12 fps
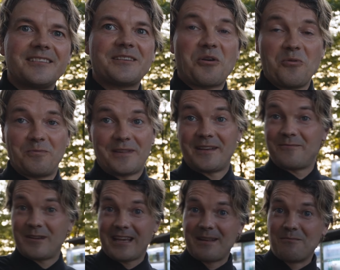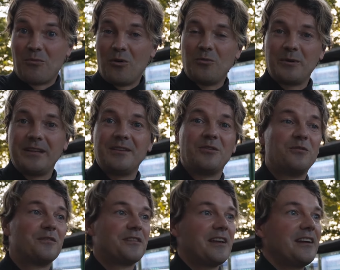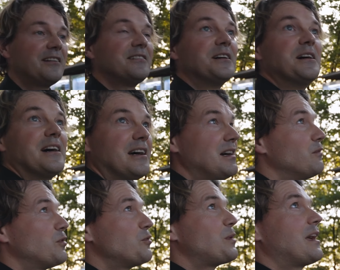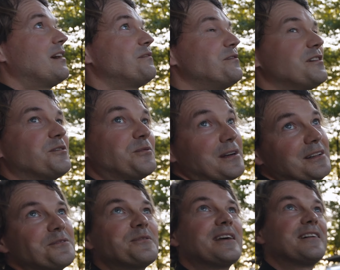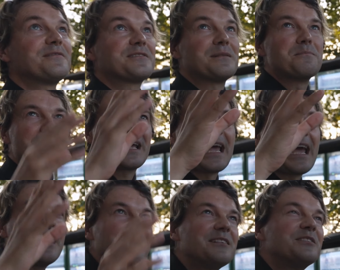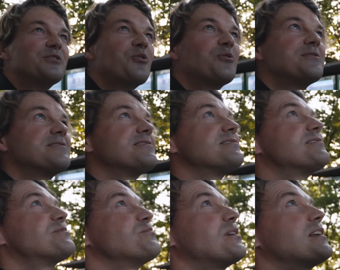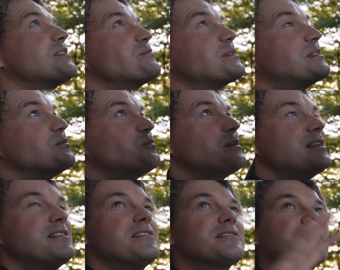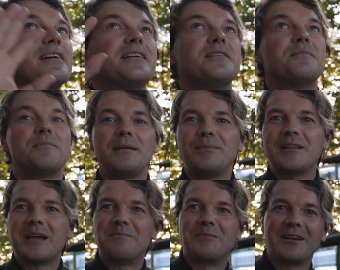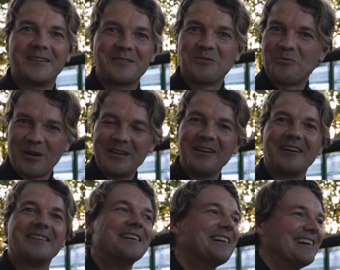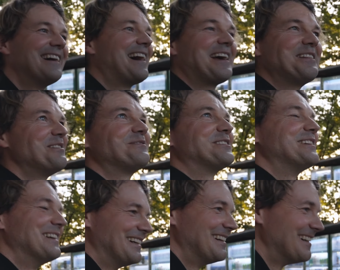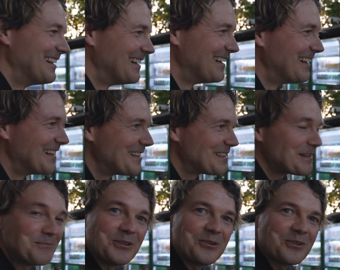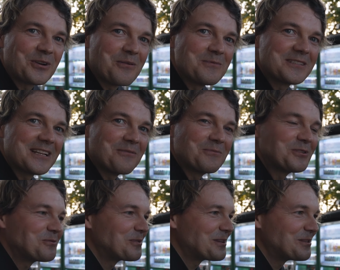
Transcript: and hope that we get more wind over there. What do we have here? Well, we have some mechanical noises together with the wind and people ambience. Why not? I love it. Let me know in the comments down below what